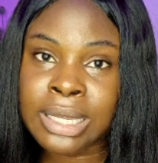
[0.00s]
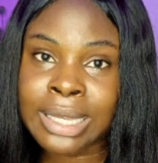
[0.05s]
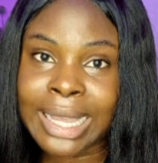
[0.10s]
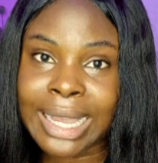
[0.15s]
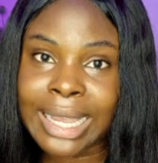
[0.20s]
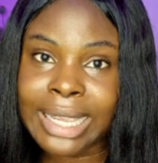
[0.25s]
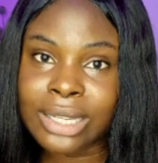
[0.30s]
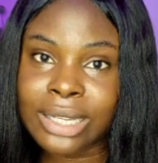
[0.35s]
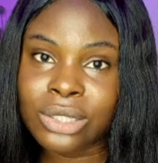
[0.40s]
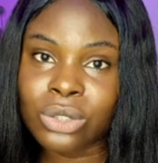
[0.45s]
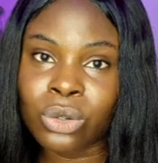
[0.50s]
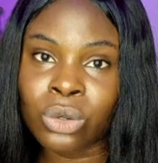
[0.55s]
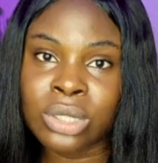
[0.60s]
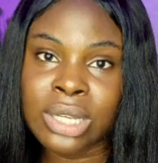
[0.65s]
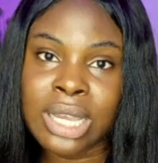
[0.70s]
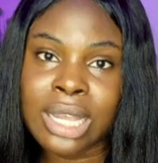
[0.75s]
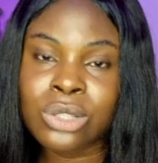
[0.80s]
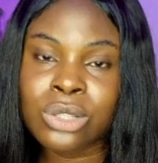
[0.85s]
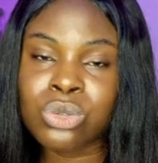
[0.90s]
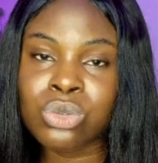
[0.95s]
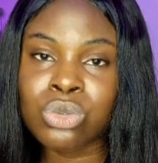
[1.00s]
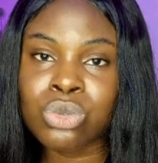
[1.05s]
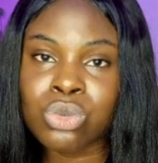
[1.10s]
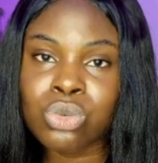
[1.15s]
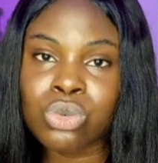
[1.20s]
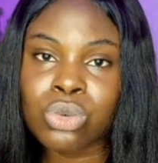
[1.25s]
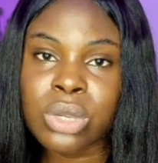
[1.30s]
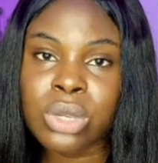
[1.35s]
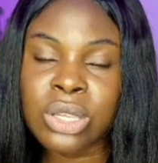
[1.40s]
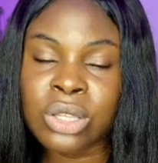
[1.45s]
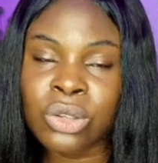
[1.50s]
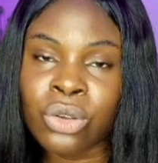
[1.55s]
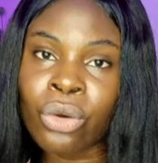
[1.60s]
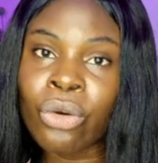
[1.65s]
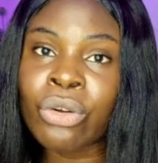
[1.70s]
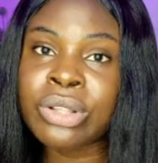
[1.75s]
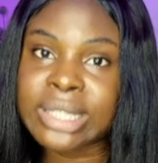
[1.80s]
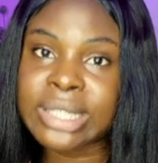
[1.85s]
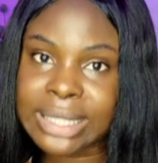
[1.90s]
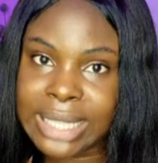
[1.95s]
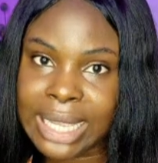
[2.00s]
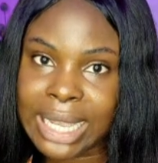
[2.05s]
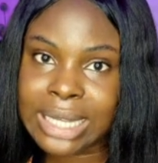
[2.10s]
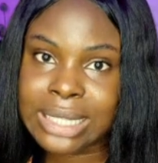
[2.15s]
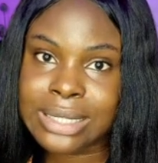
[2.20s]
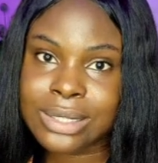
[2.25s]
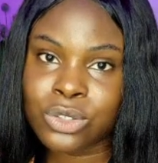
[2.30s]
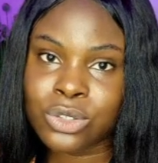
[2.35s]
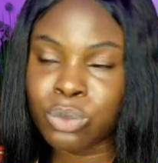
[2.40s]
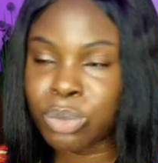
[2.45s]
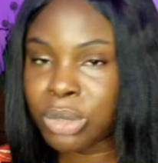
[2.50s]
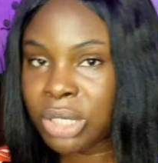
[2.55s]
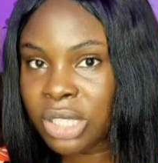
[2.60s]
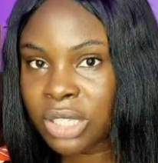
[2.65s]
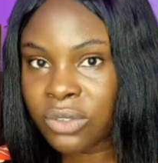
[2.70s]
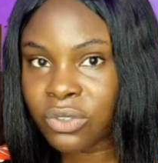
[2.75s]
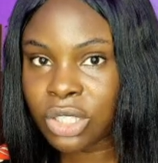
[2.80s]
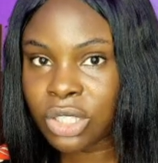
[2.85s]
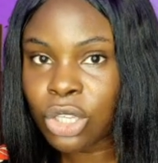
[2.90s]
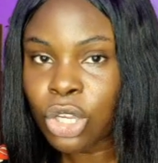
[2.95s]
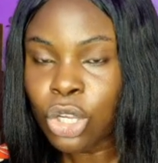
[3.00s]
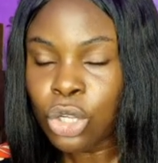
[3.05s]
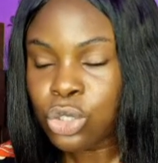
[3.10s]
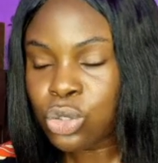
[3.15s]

guide on how to do all the tasks you've been given.